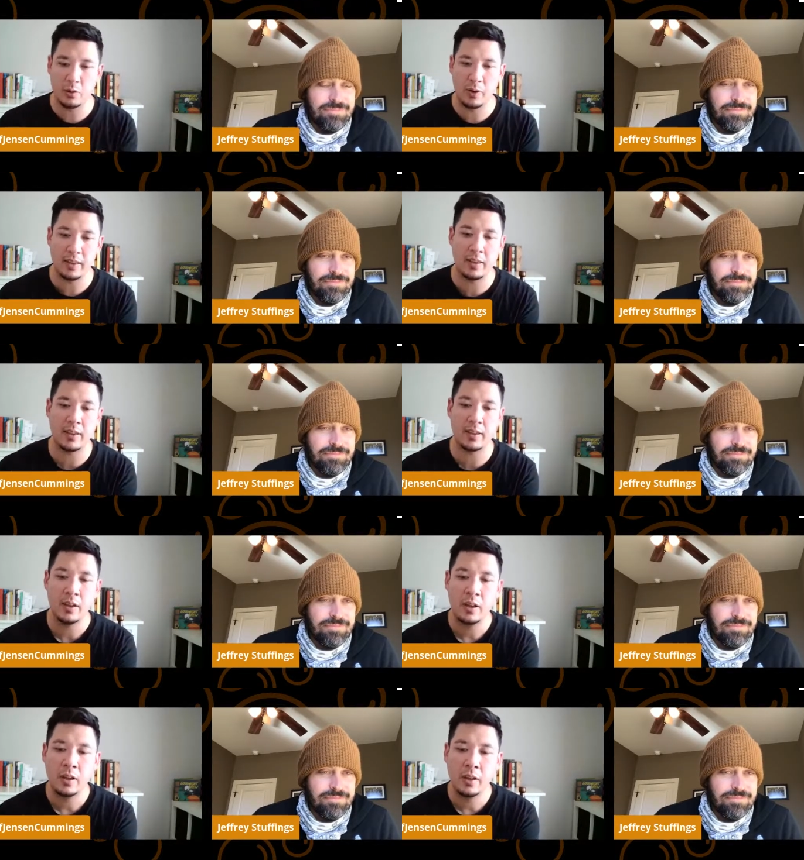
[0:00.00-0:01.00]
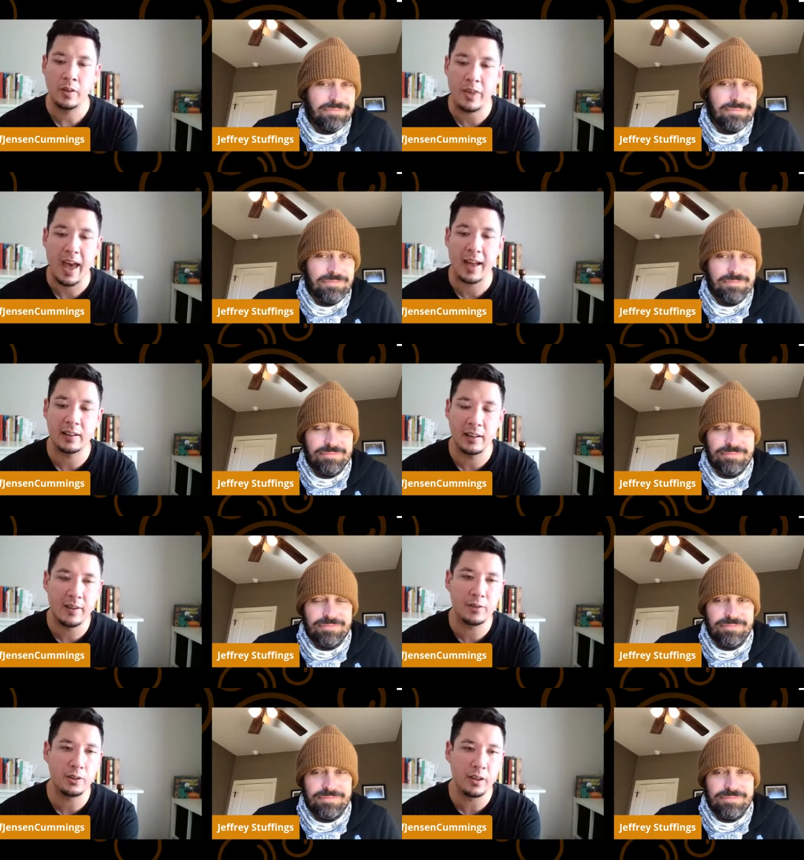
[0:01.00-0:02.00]
Speaker 1: you, and I think that
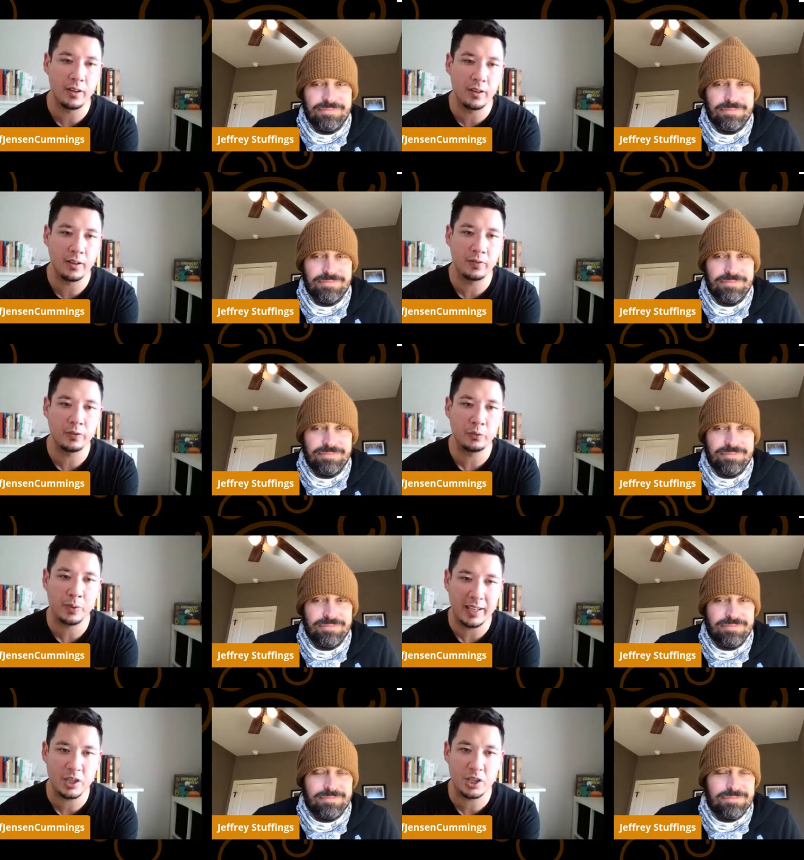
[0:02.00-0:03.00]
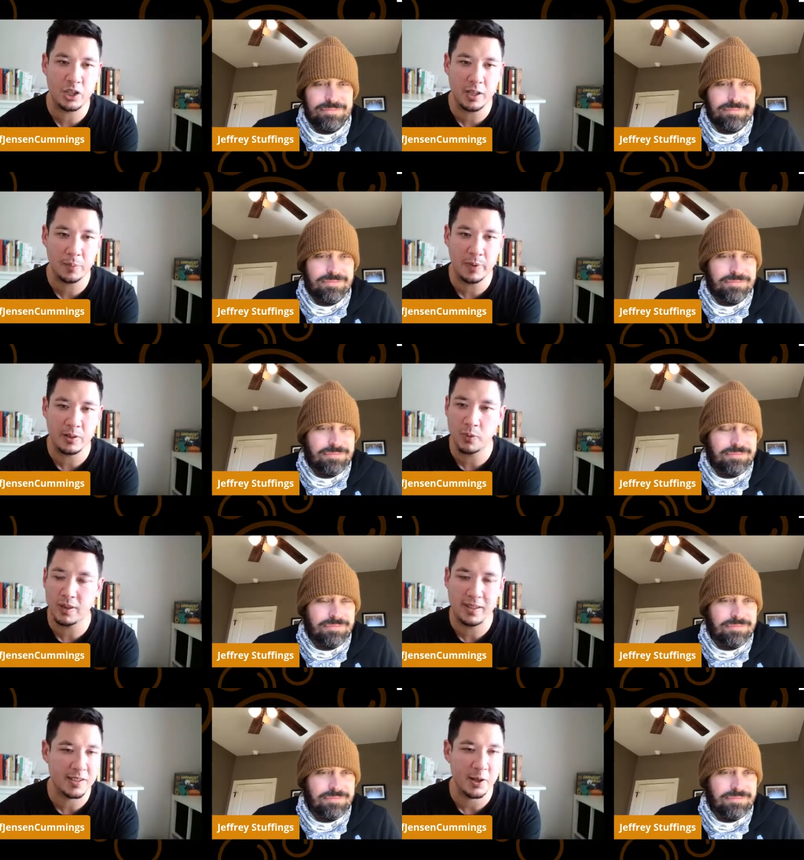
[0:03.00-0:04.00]
level of relationship is
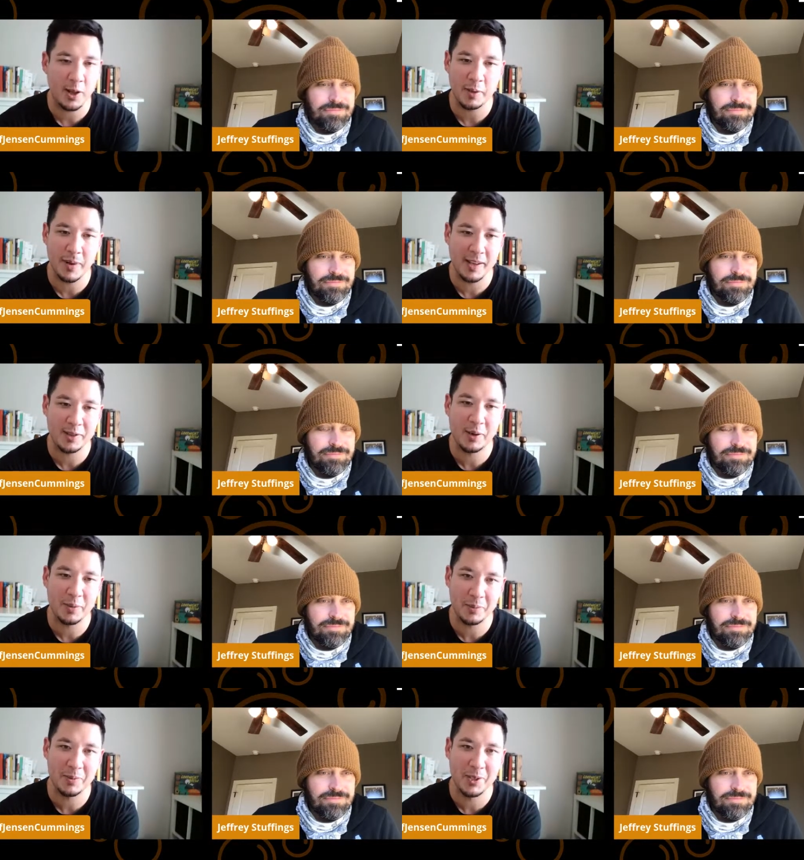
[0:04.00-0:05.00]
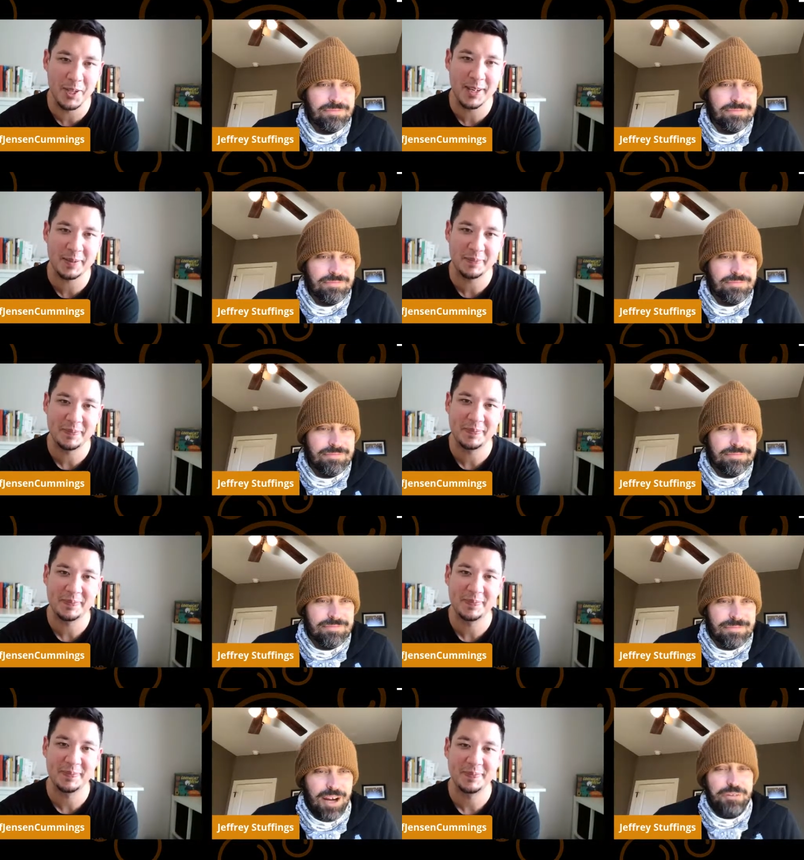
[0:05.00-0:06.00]
what this is all about. So I really appreciate it.
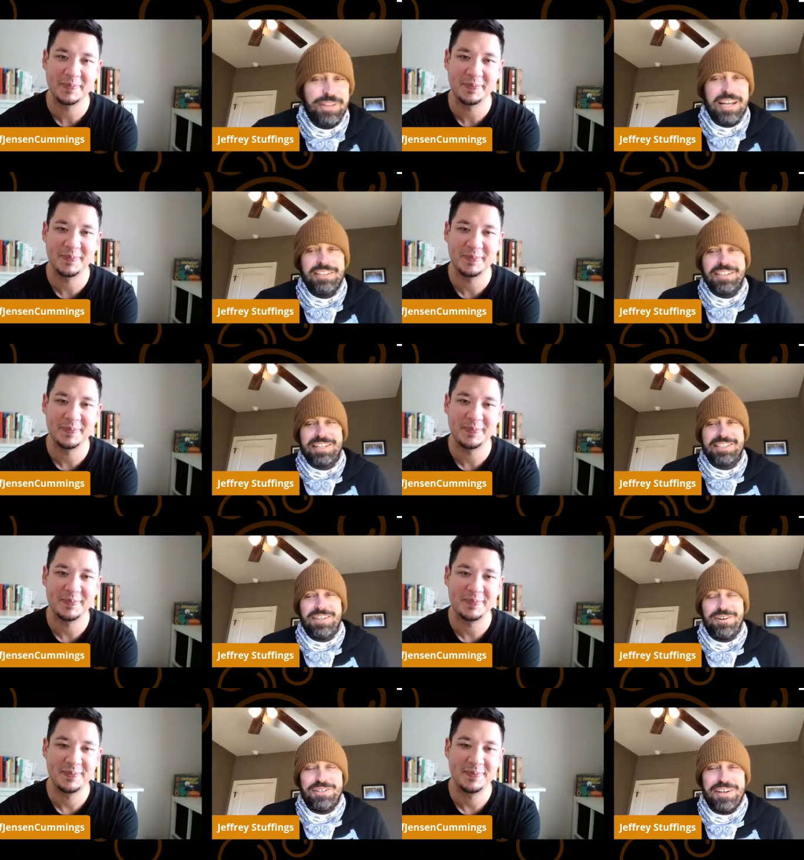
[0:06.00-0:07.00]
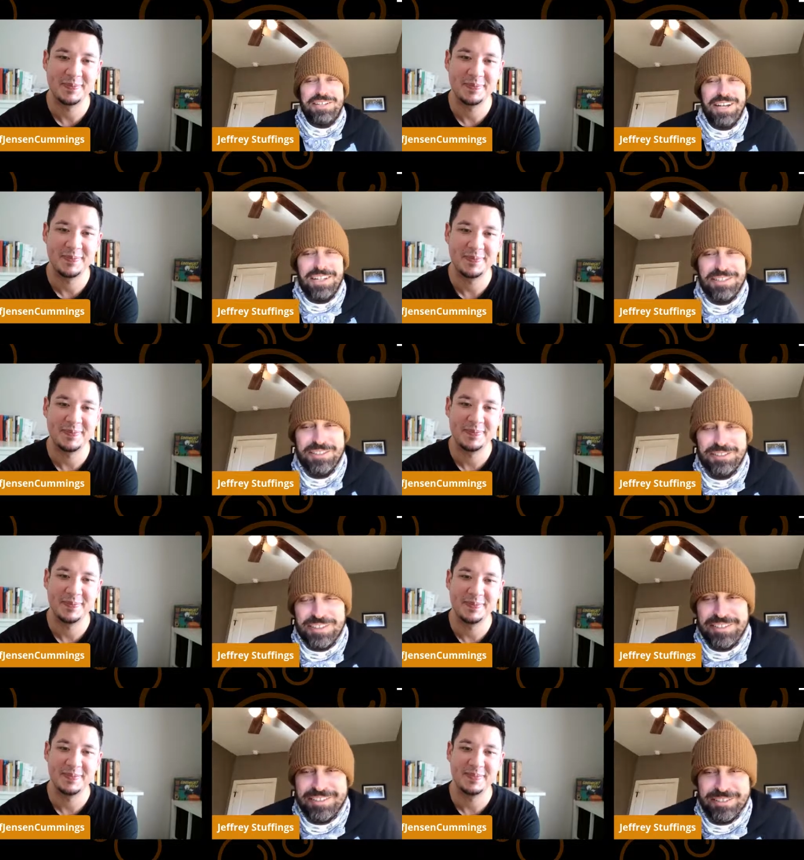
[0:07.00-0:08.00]
Speaker 2: Oh, well, thank you, Jensen. Always great to talk to you,
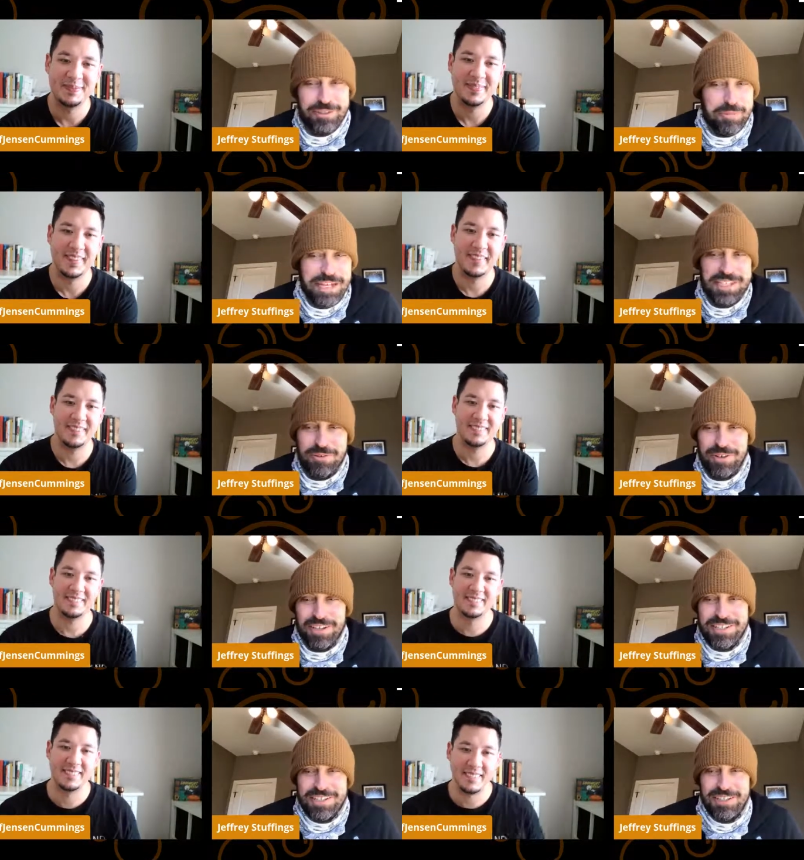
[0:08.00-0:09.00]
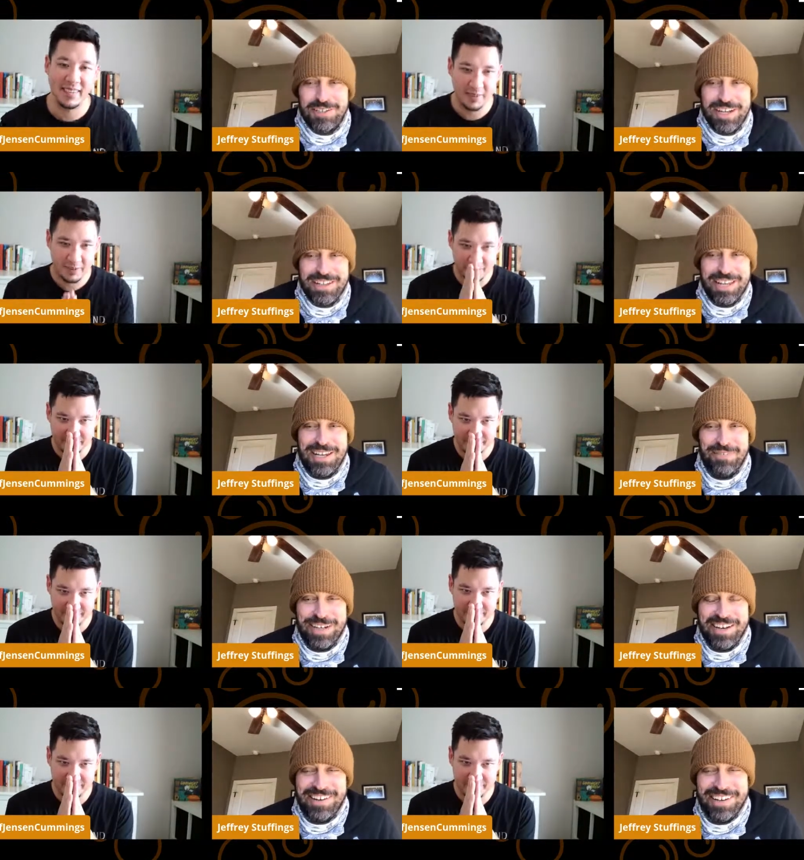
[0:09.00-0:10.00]
and you do amazing work. So uh, thank you for
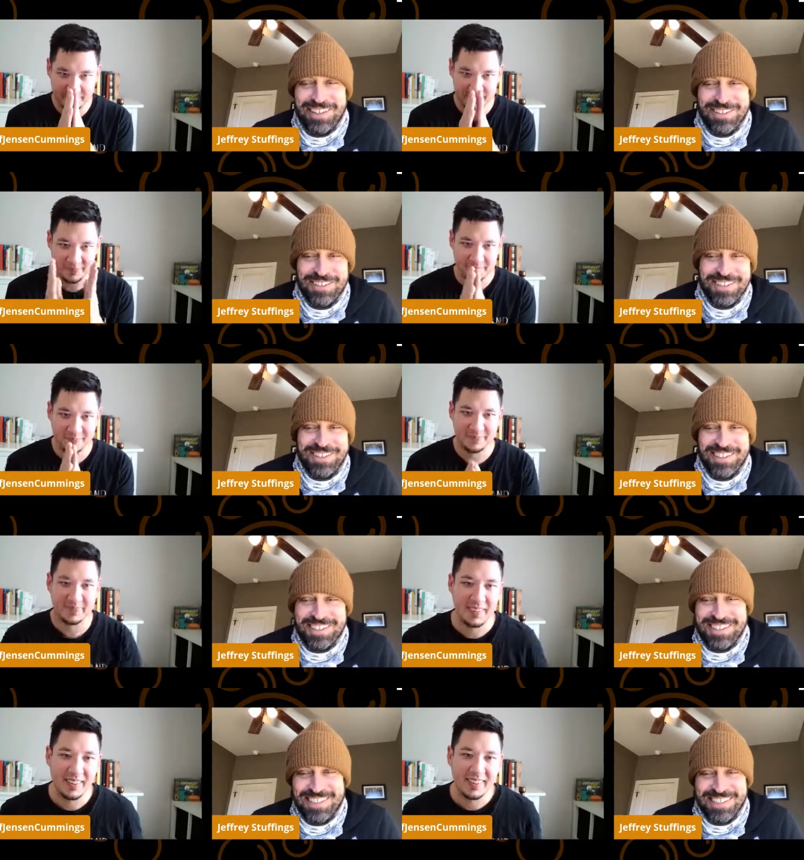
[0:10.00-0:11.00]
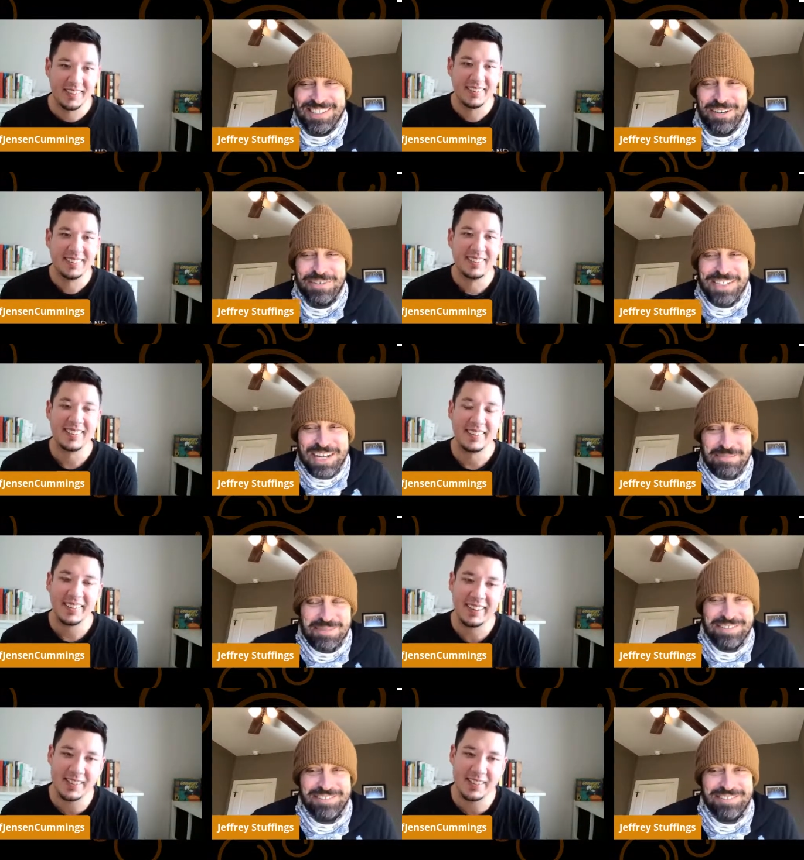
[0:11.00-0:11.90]
carrying on the torch during these these COVID times.